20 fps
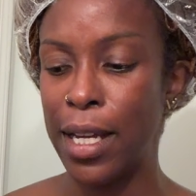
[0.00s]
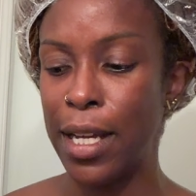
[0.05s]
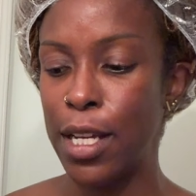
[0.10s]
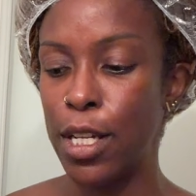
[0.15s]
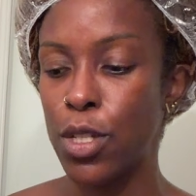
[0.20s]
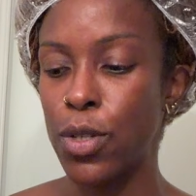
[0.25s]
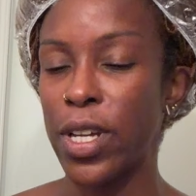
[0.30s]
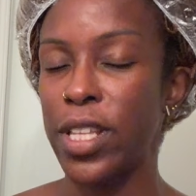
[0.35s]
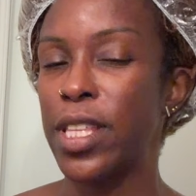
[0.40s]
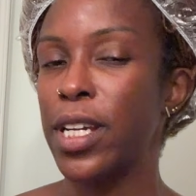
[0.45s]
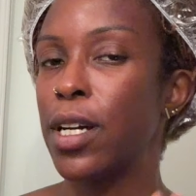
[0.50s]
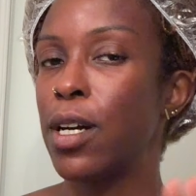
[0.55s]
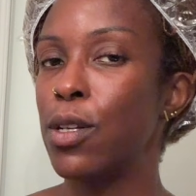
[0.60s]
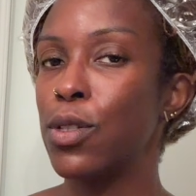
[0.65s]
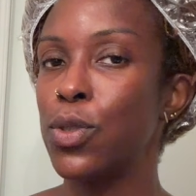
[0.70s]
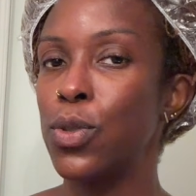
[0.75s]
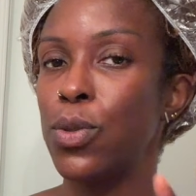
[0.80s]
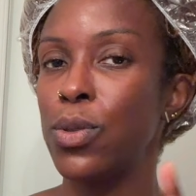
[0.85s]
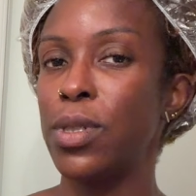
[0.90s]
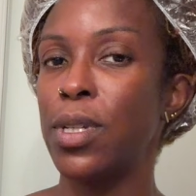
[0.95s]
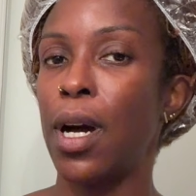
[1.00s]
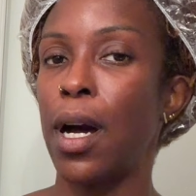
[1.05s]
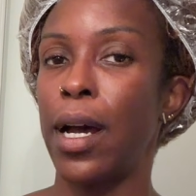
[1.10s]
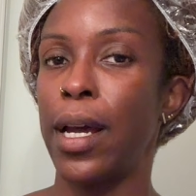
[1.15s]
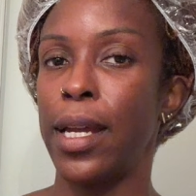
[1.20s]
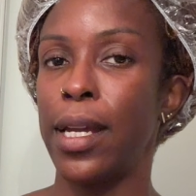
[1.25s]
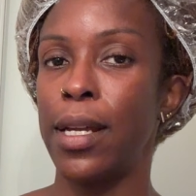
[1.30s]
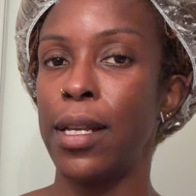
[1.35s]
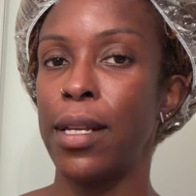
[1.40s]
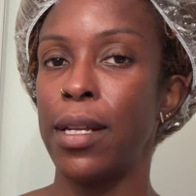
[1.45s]
So I think I'll do
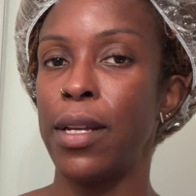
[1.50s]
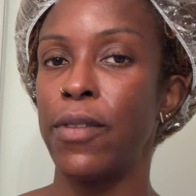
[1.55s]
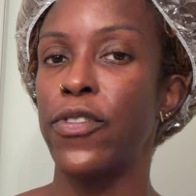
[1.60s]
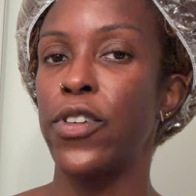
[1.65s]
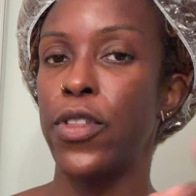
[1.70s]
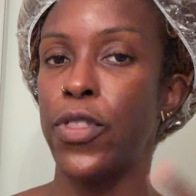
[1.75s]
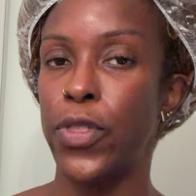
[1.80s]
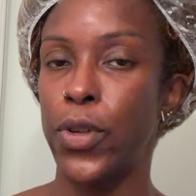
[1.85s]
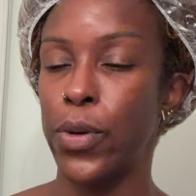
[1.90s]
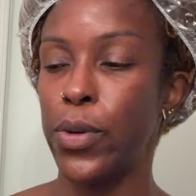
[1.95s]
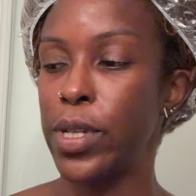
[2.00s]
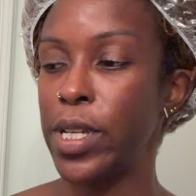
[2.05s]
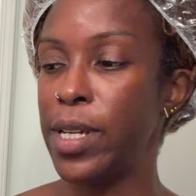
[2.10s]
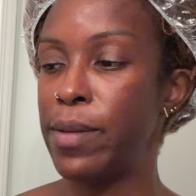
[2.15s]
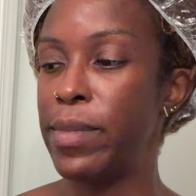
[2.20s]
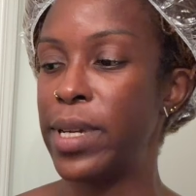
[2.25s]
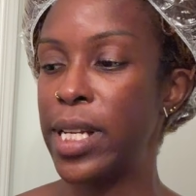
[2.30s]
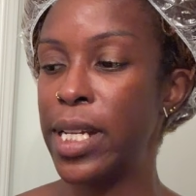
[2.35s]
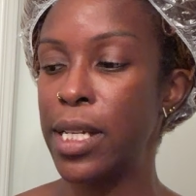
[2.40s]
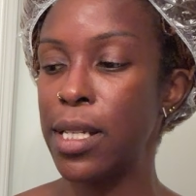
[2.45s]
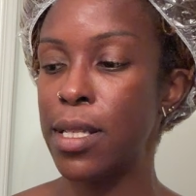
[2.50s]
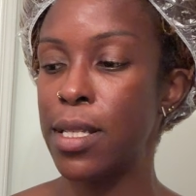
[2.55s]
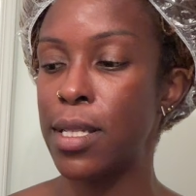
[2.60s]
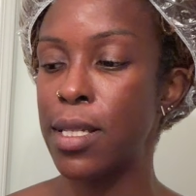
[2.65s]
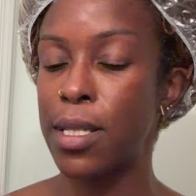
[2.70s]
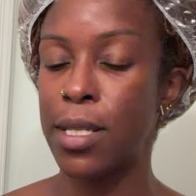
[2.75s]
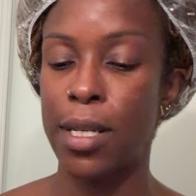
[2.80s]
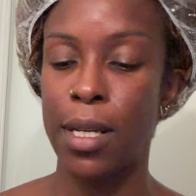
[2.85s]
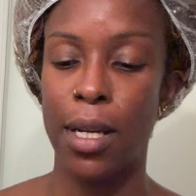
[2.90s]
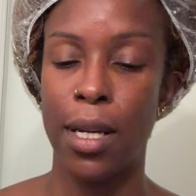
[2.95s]
9 for 30
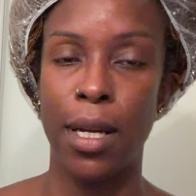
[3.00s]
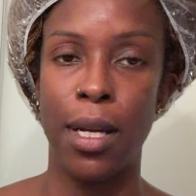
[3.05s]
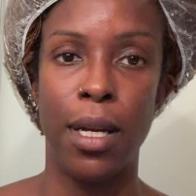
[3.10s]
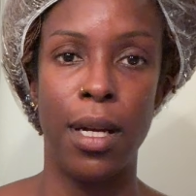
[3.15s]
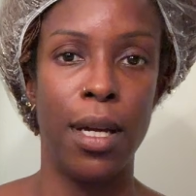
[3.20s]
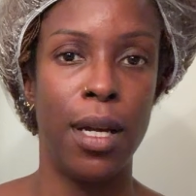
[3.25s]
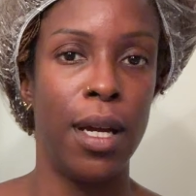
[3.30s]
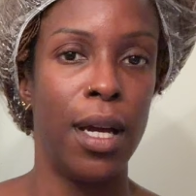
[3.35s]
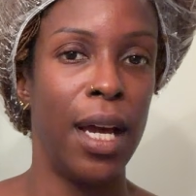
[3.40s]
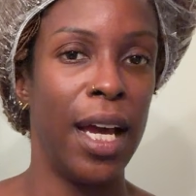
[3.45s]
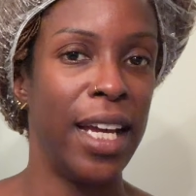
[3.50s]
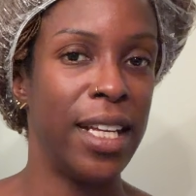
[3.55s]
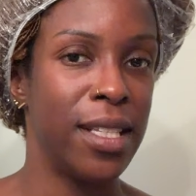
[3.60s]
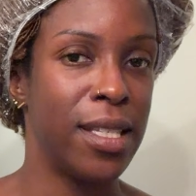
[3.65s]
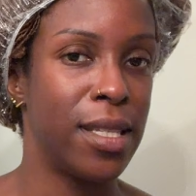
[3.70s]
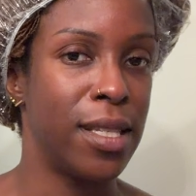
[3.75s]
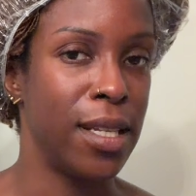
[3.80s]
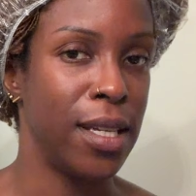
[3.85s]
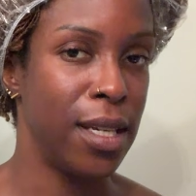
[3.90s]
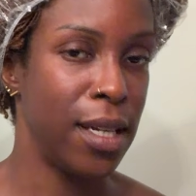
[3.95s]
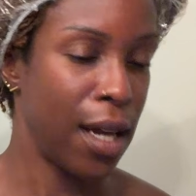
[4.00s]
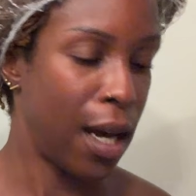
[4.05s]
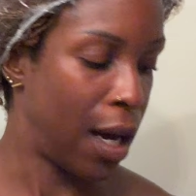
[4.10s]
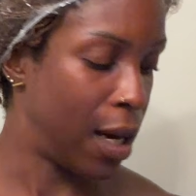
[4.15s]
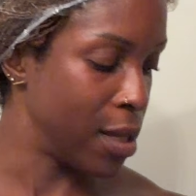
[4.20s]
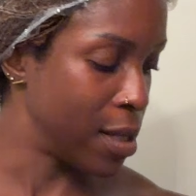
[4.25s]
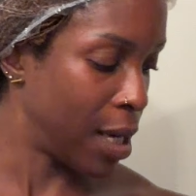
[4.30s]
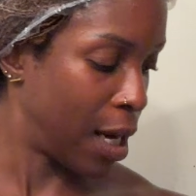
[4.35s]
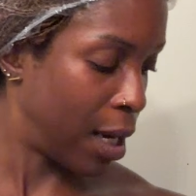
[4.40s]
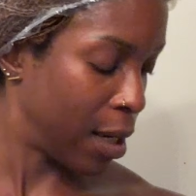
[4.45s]
minutes and see
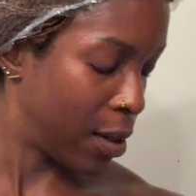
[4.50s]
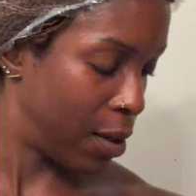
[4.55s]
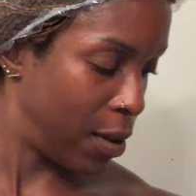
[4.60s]
how that